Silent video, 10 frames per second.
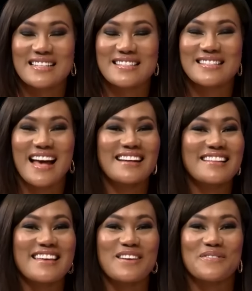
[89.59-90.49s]

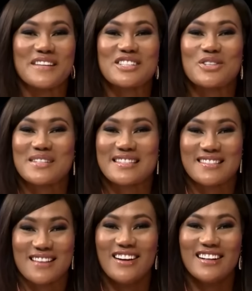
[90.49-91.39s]
sang their victory
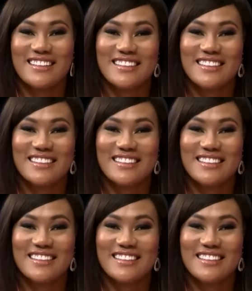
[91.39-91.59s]
song.